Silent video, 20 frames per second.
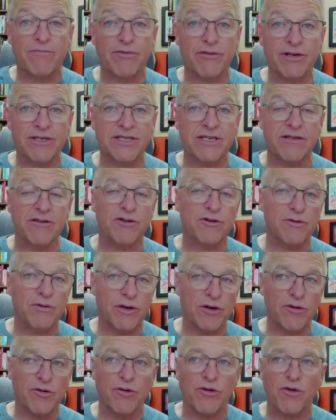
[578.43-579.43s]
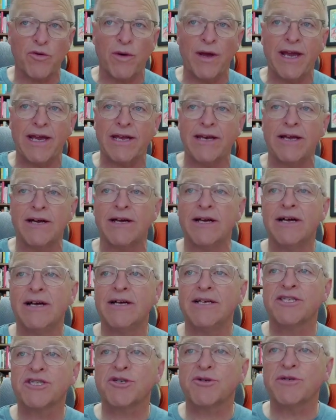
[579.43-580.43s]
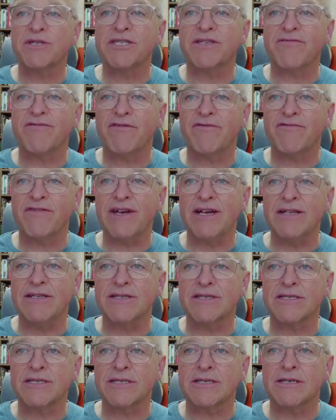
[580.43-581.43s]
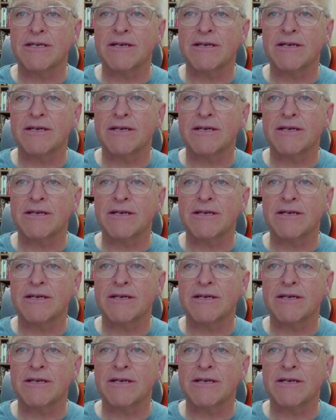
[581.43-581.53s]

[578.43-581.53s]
prison through an earthquake and a series of events.